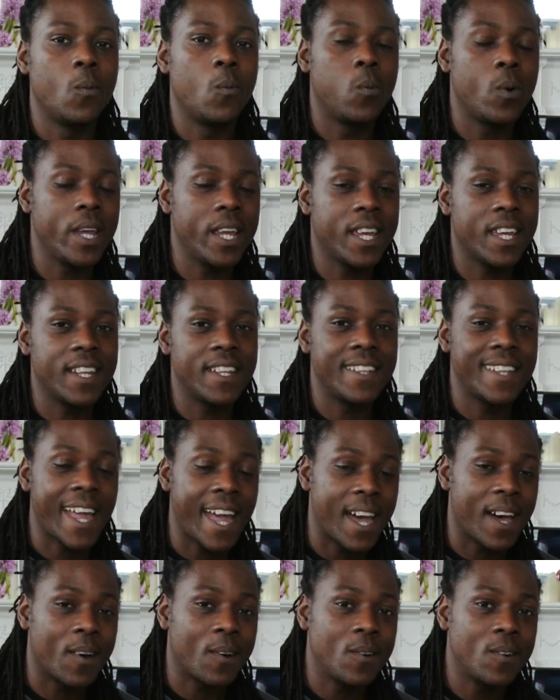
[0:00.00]
we can
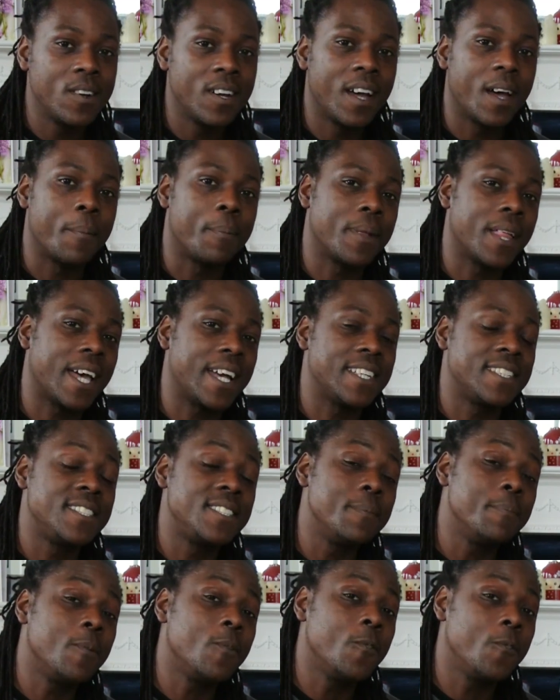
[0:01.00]
now apply a
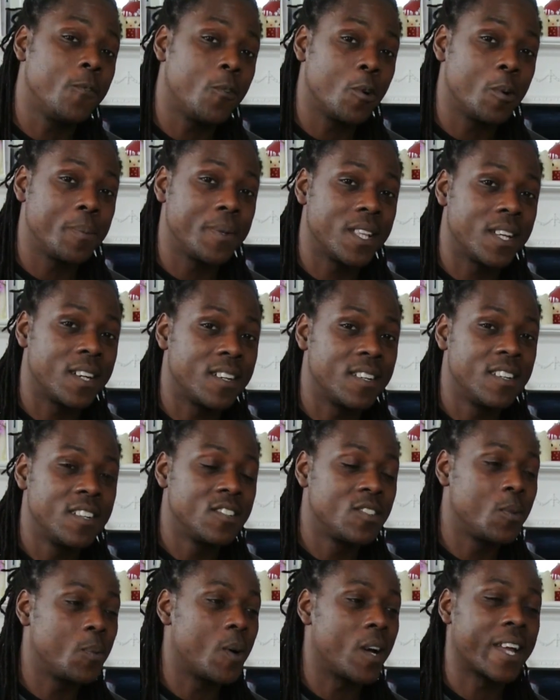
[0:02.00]
simple formula
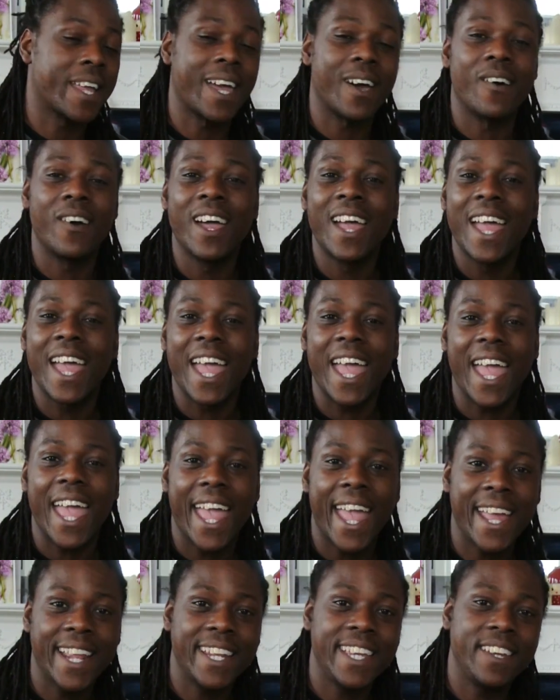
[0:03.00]
to work out
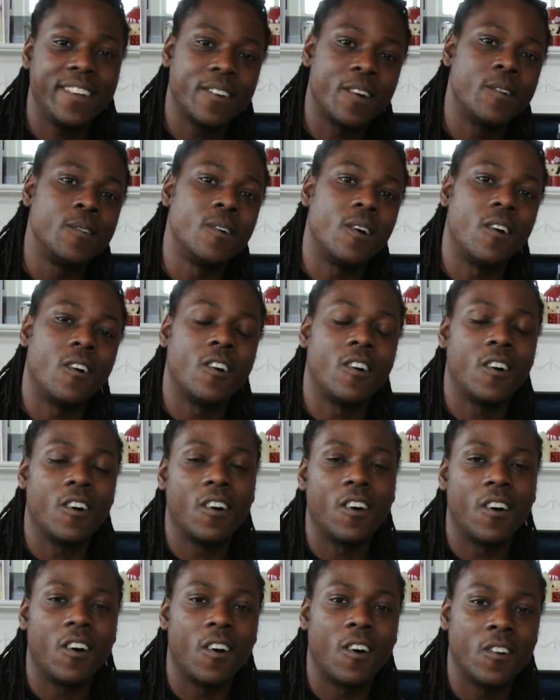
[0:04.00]
any note
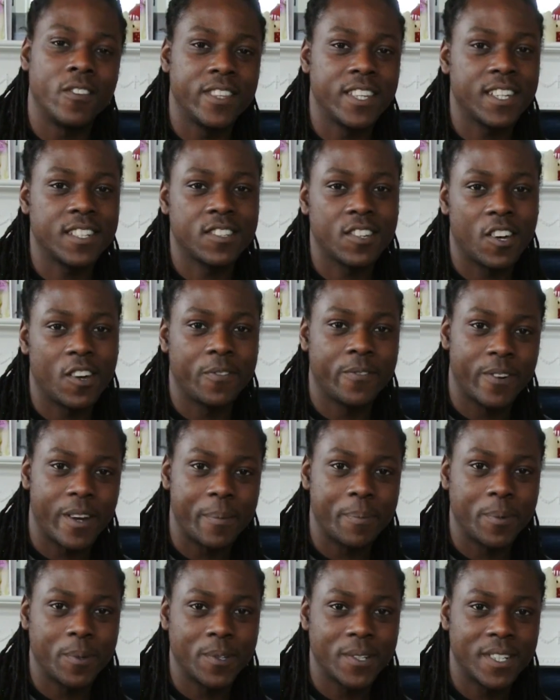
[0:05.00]
on the guitar
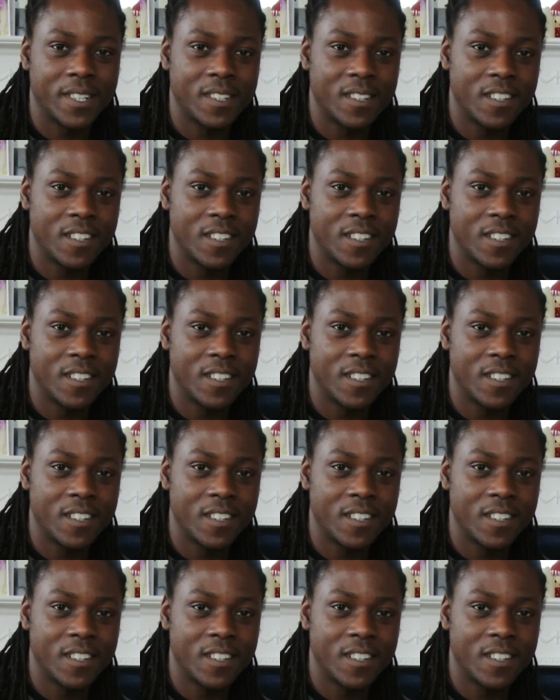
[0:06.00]
fretboard.